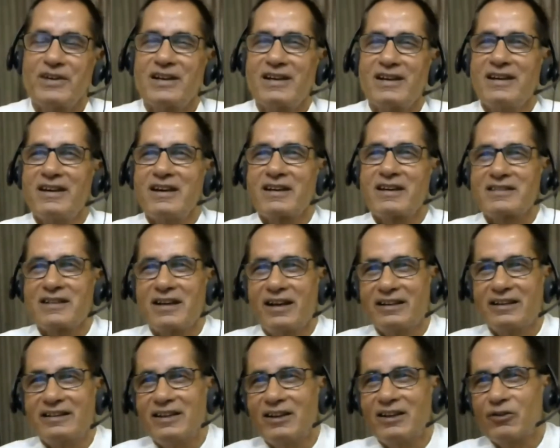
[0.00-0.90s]
He has, I
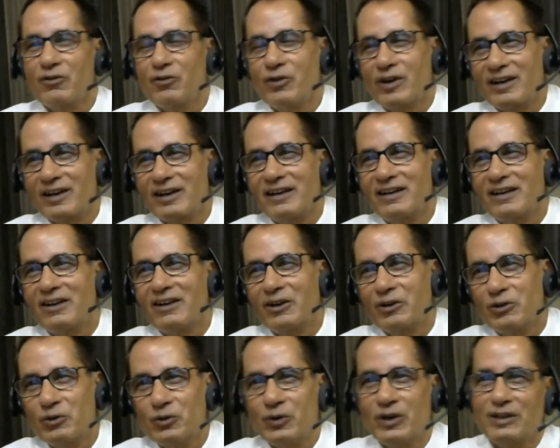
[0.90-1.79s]
think, worked
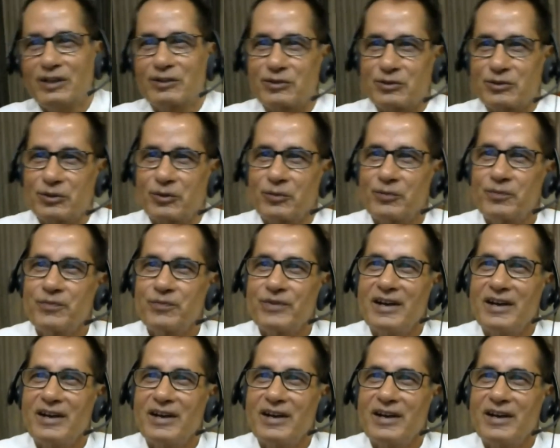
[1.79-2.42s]
under you also.